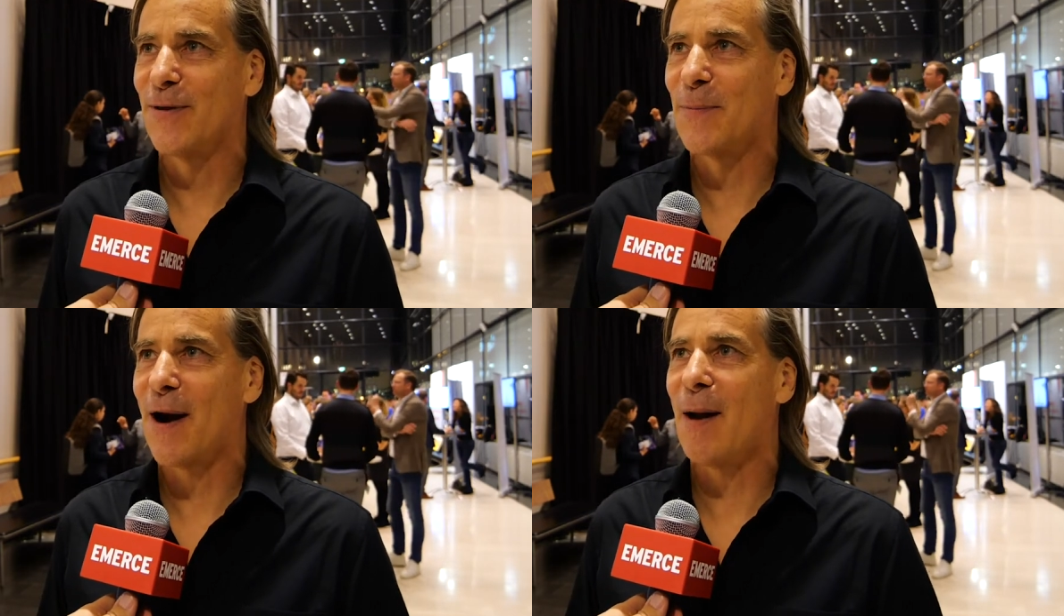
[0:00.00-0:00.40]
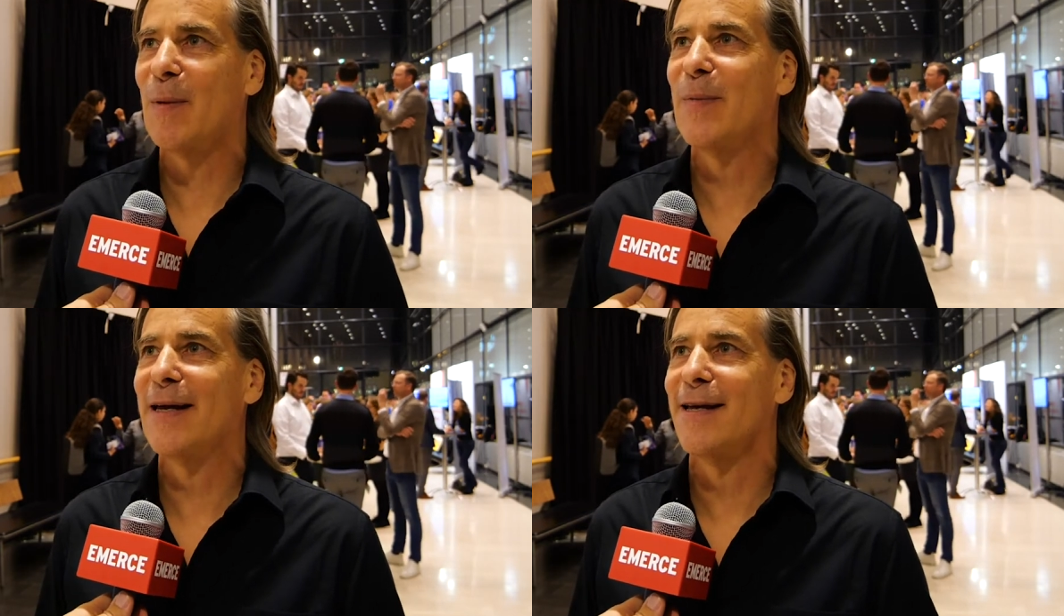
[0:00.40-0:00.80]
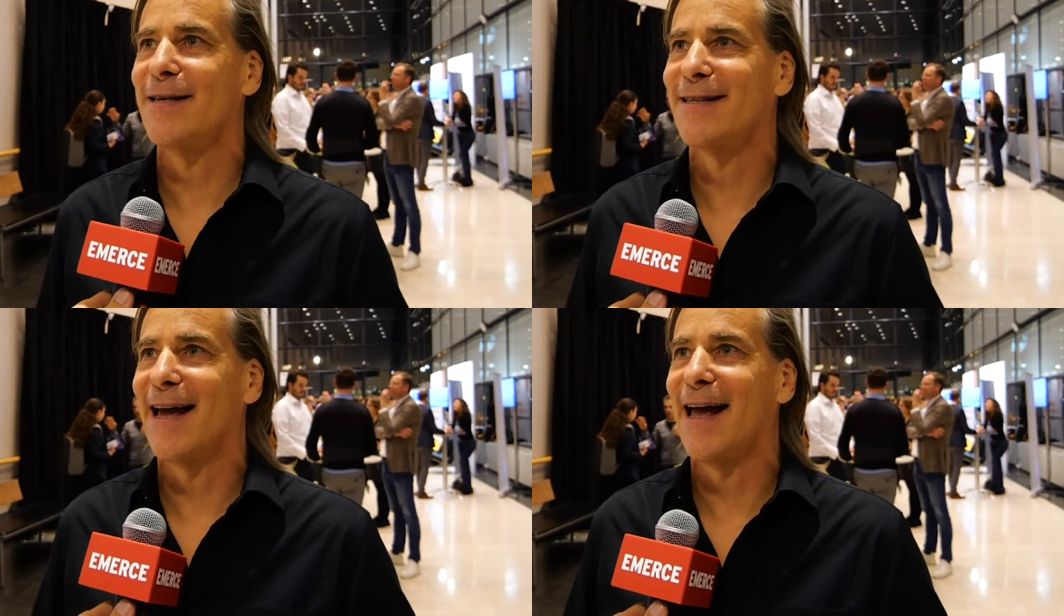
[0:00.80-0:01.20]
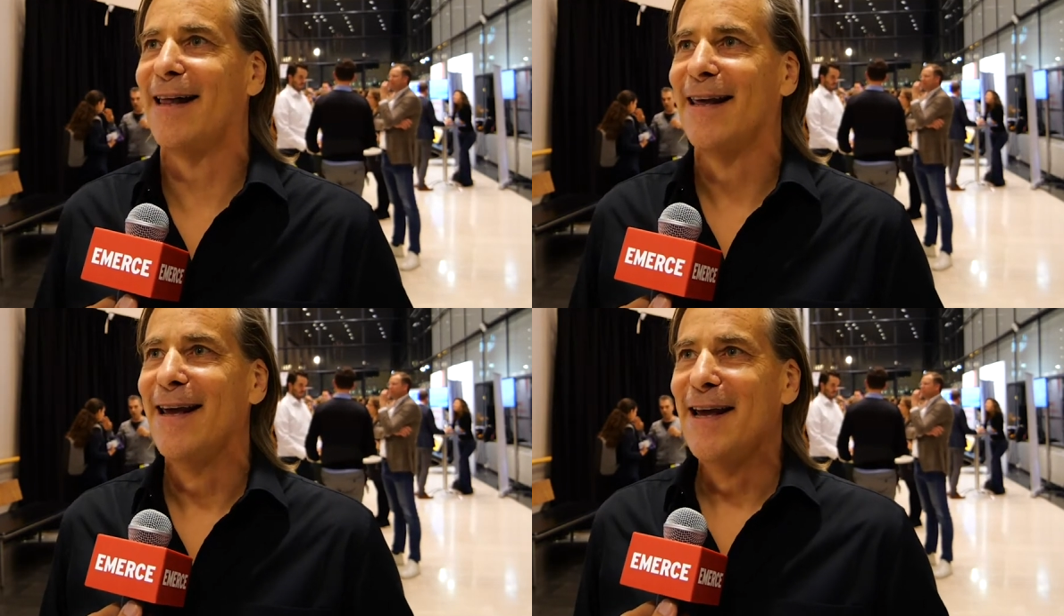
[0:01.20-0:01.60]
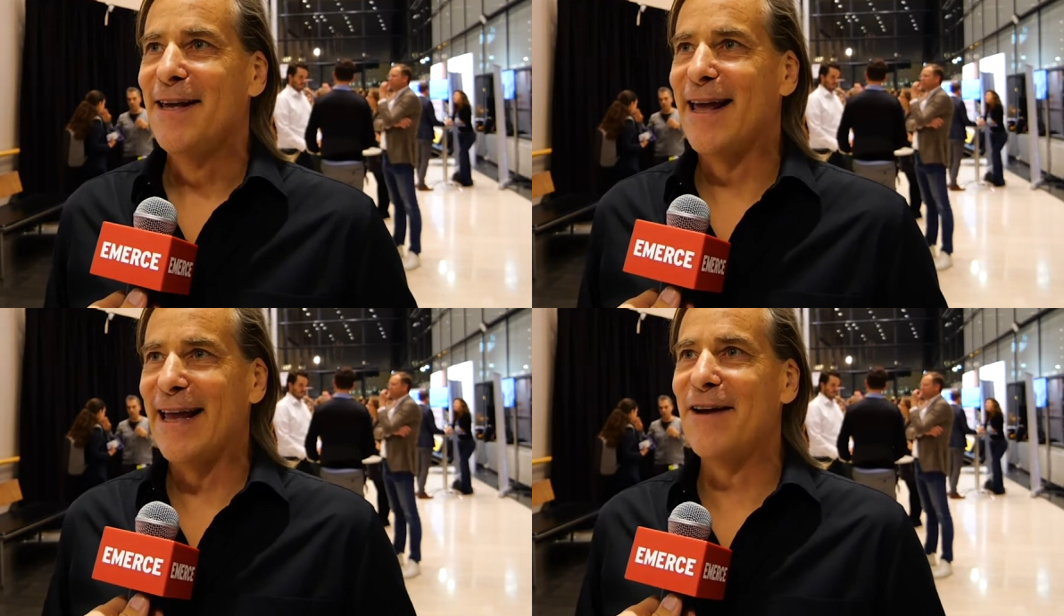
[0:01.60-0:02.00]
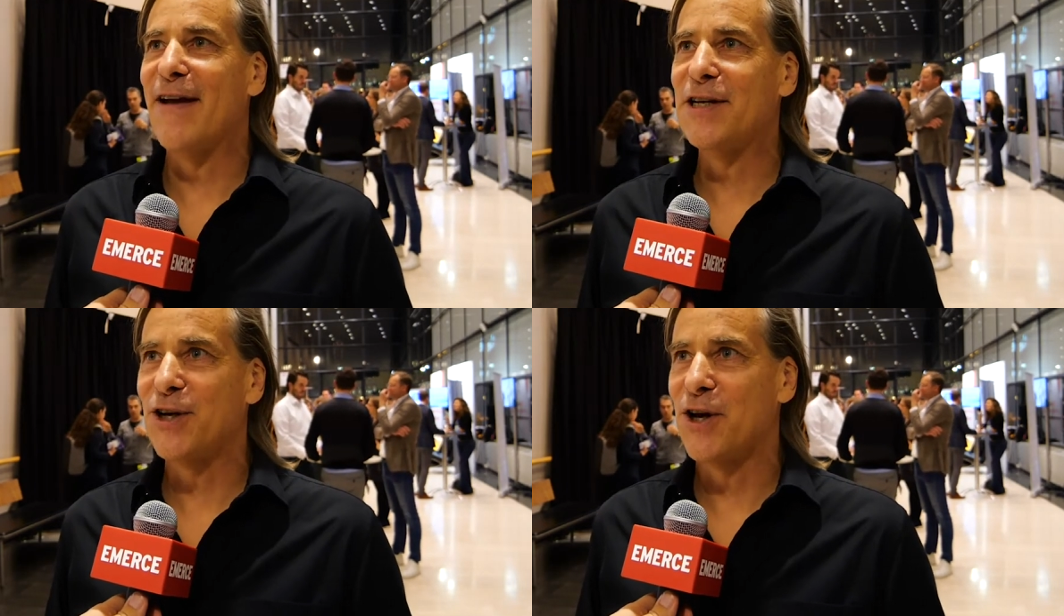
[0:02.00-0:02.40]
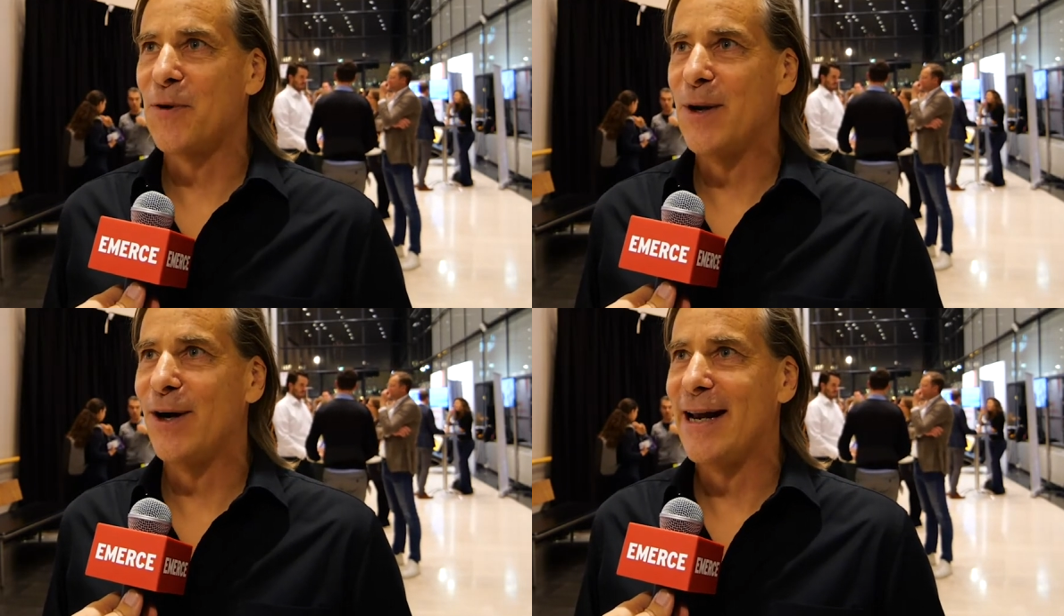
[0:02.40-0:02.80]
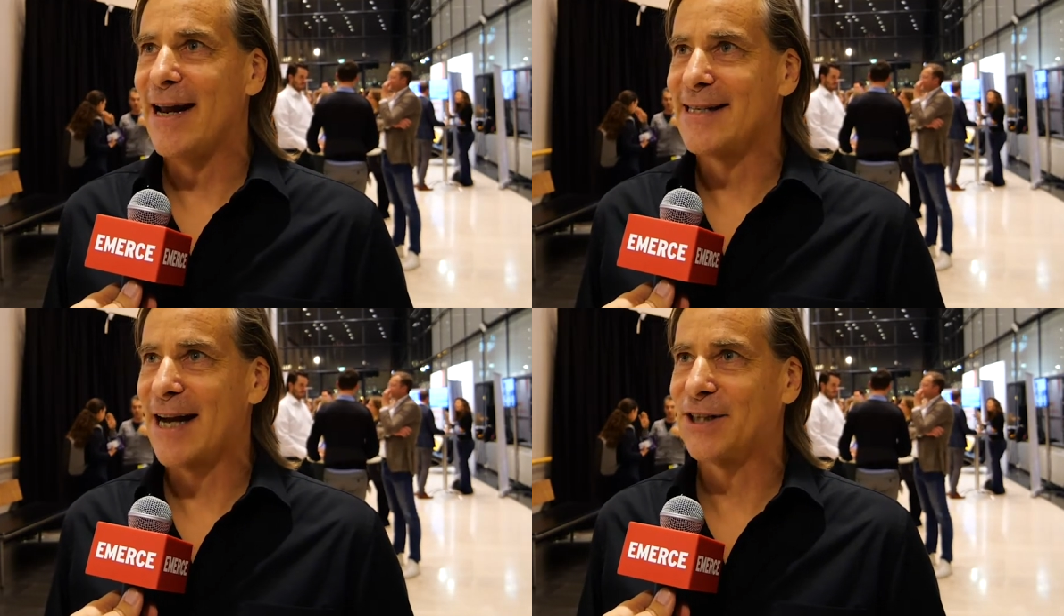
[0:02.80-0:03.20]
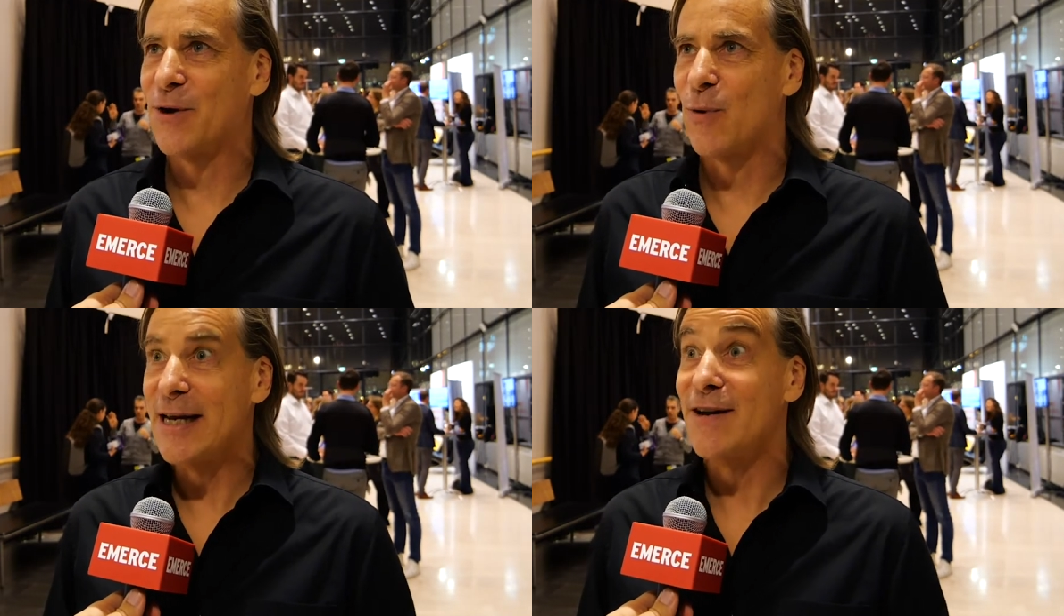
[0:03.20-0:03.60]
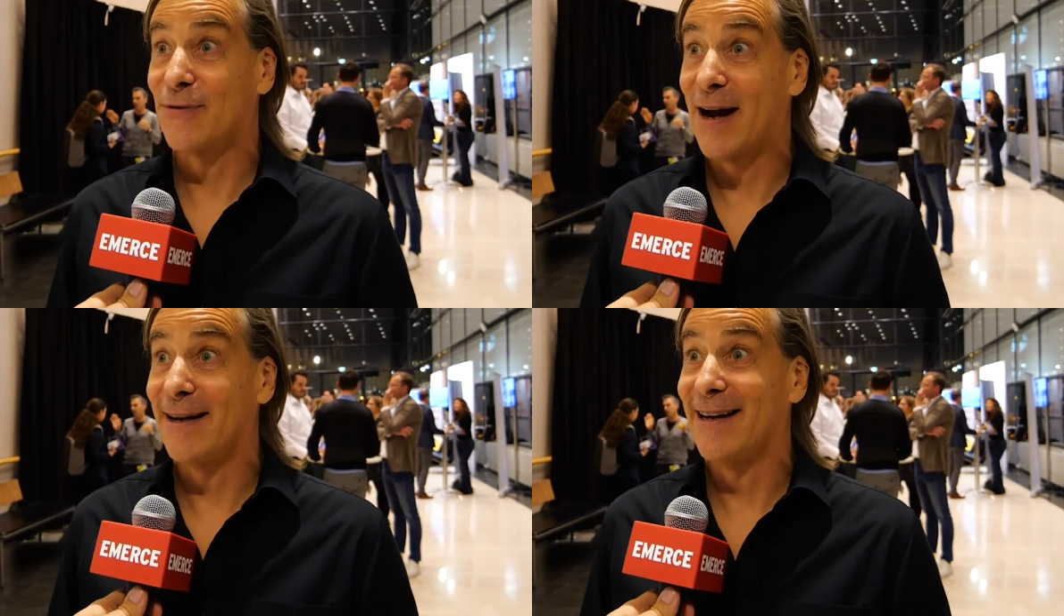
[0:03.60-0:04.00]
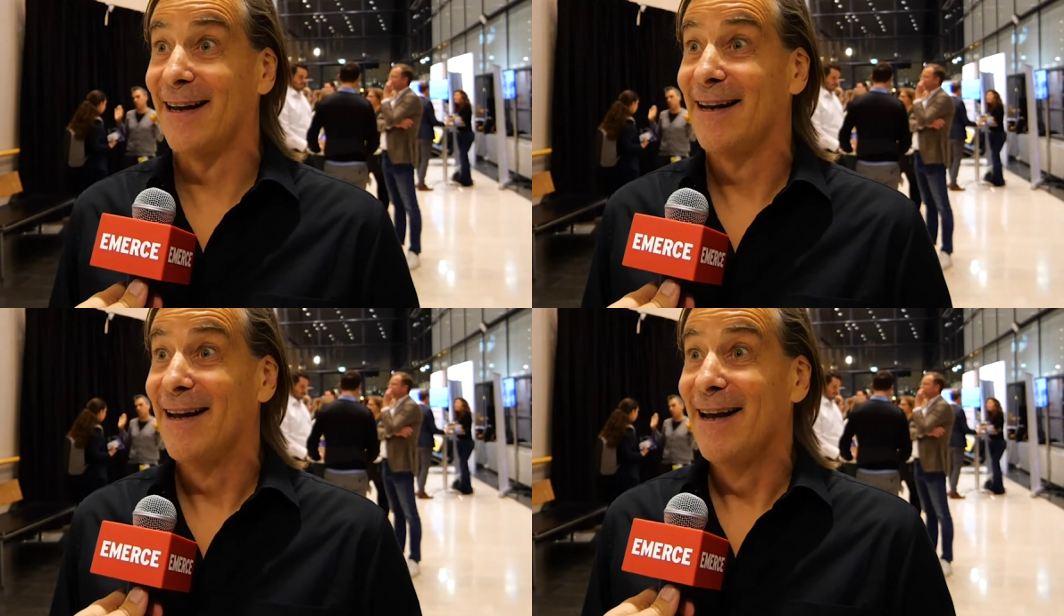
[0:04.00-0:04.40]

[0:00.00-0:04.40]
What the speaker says: The problem is that the innovation community has actually redefined it.